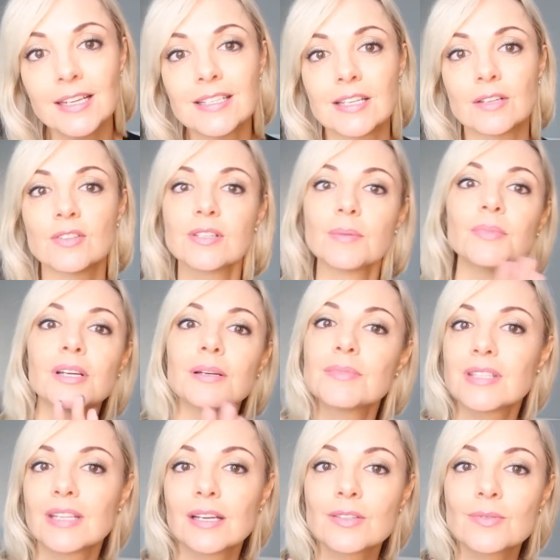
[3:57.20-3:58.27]
So
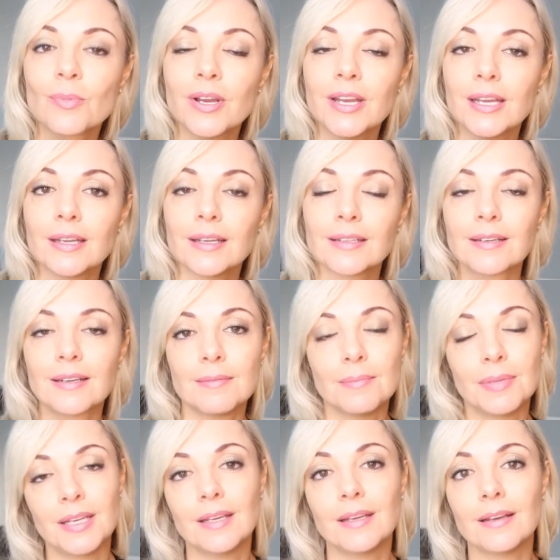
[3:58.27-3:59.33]
sometimes that's where it can
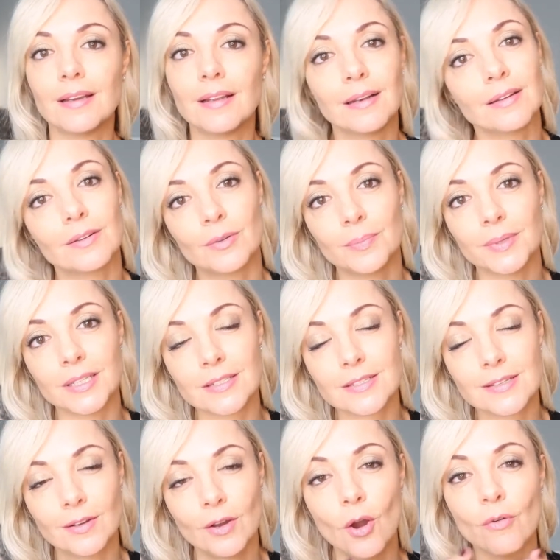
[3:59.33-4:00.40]
be a little
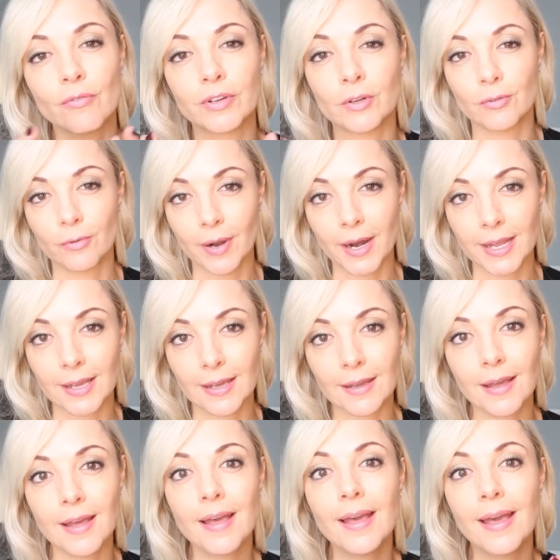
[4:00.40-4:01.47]
bit of grey
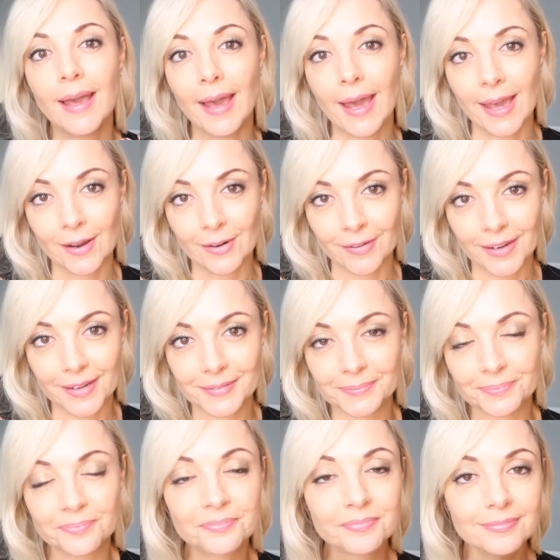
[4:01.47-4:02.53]
area.
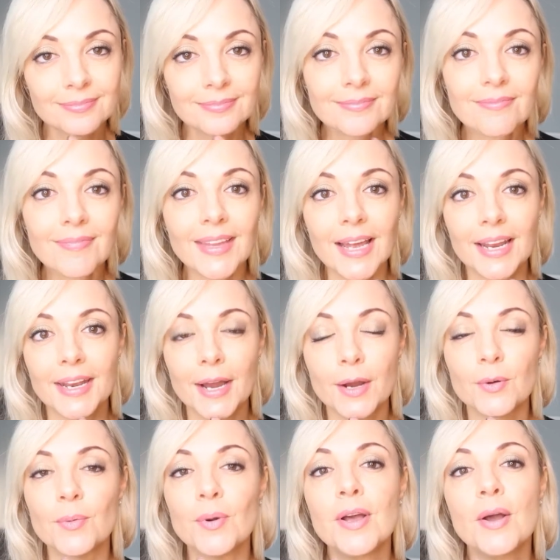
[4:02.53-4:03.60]

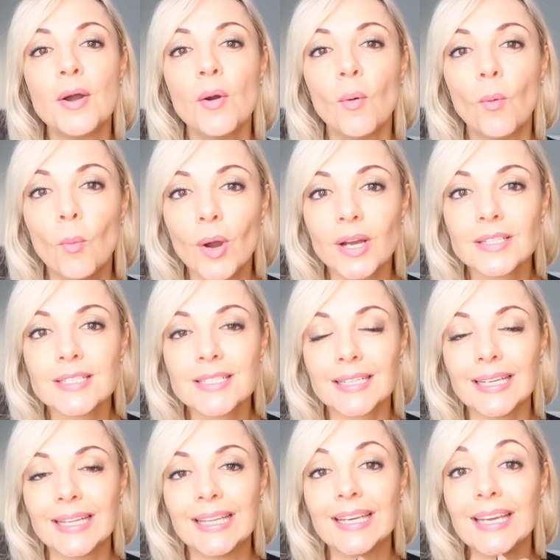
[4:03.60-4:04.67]
Now, what
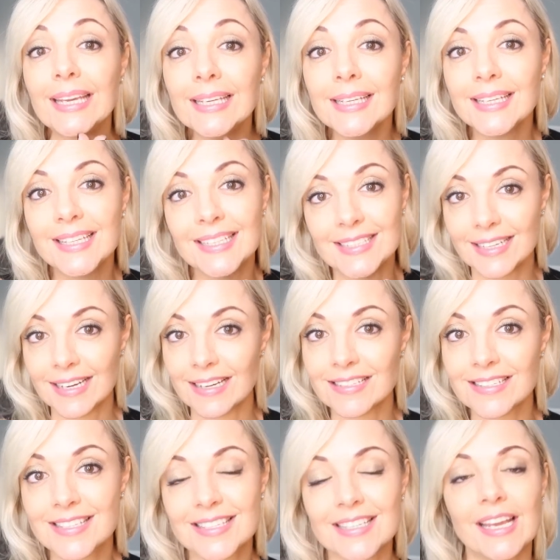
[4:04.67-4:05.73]
the INCI
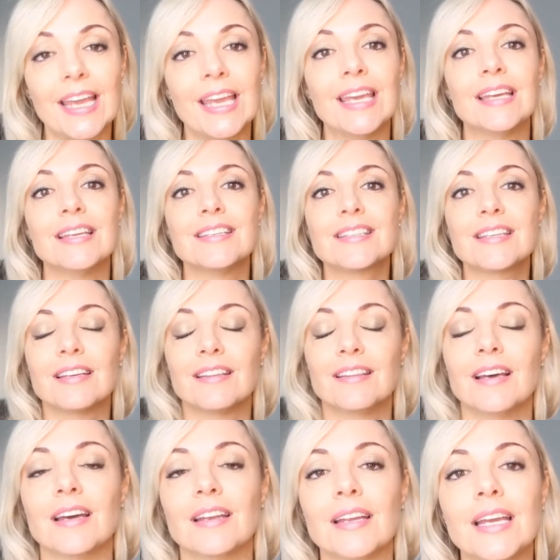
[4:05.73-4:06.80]
does is
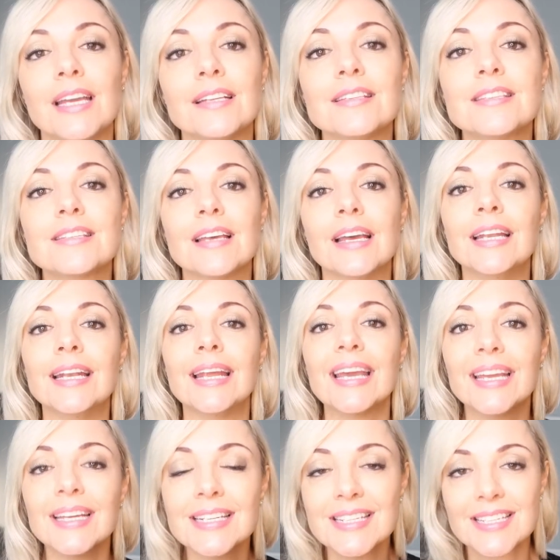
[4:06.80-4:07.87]
that it's an
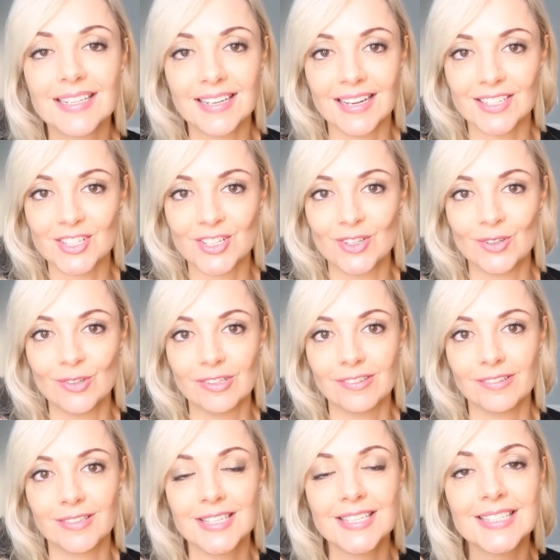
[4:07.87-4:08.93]

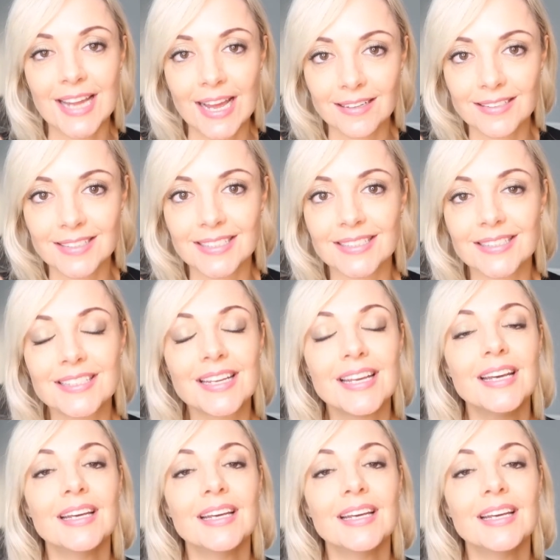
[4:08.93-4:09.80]
international standard,